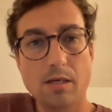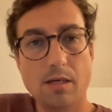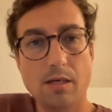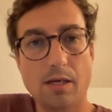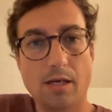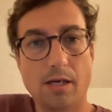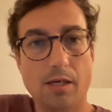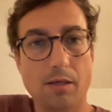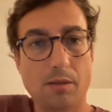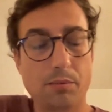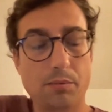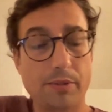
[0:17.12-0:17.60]

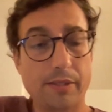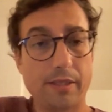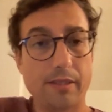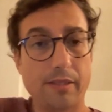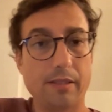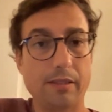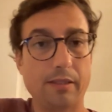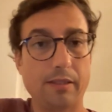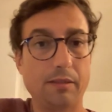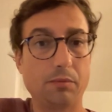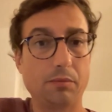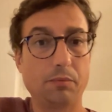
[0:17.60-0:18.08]
Uh,
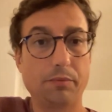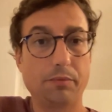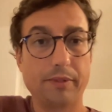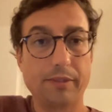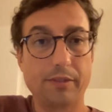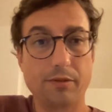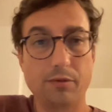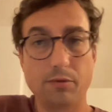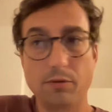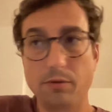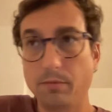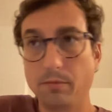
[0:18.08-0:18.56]
we,
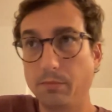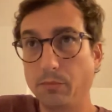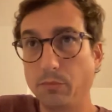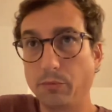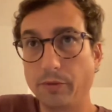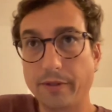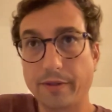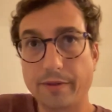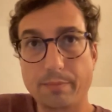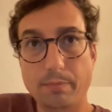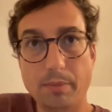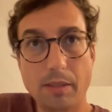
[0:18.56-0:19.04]
we Zoom
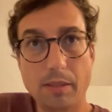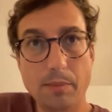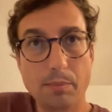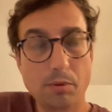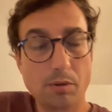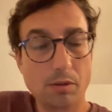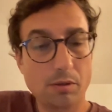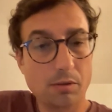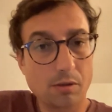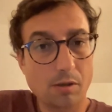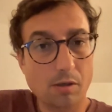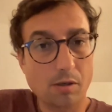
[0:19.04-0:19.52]
with
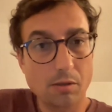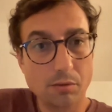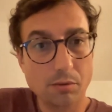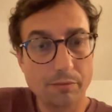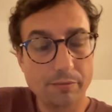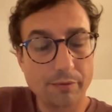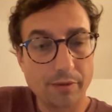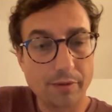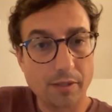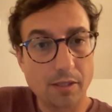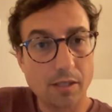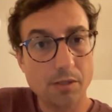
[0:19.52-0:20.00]
people all
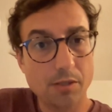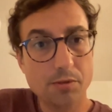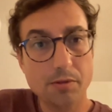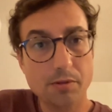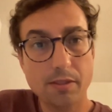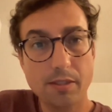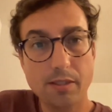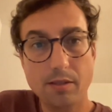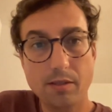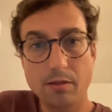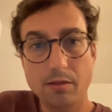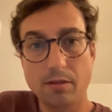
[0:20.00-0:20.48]
over the
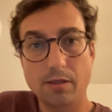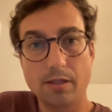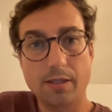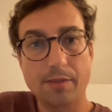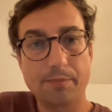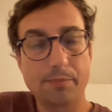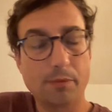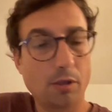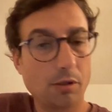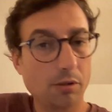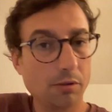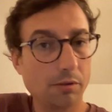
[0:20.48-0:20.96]
country,
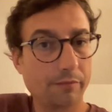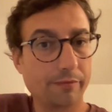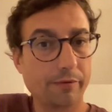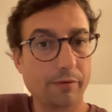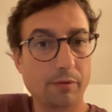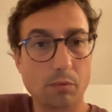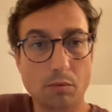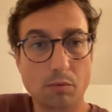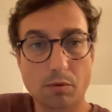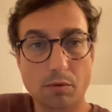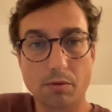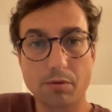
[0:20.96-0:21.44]
um, all over
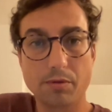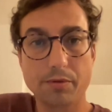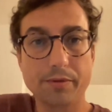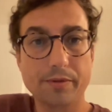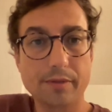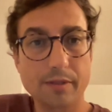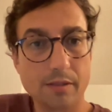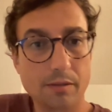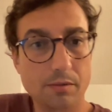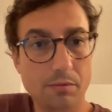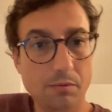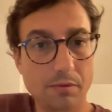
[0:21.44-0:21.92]
the
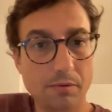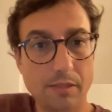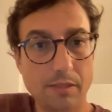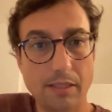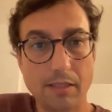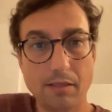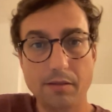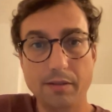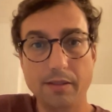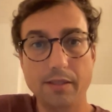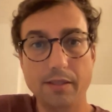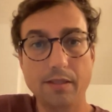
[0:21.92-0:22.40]
world, New
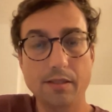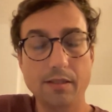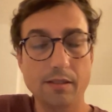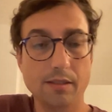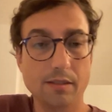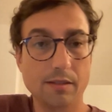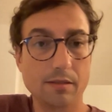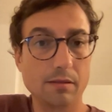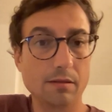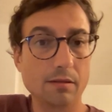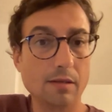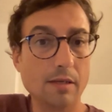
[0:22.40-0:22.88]
Zealand
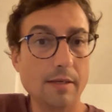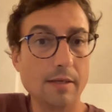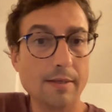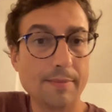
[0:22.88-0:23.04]
and